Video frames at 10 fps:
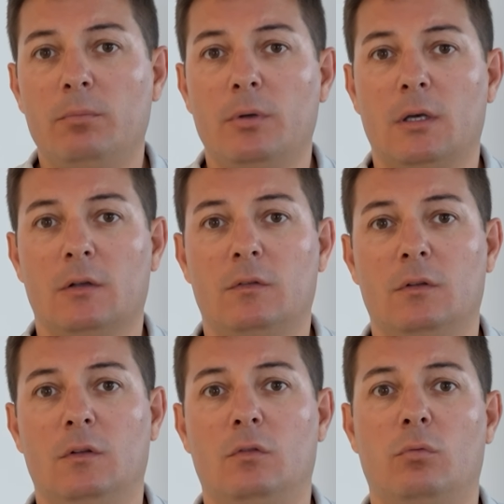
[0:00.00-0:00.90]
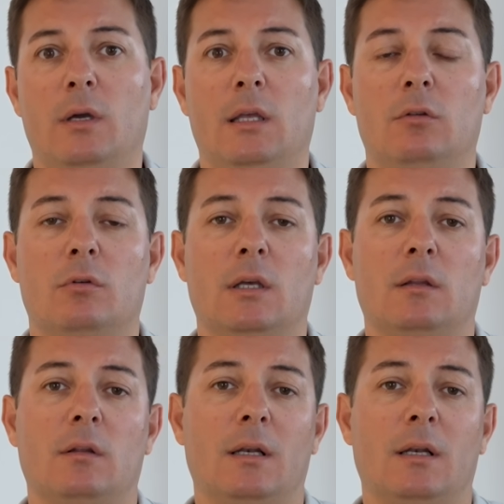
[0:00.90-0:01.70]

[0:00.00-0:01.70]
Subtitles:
because in this way you get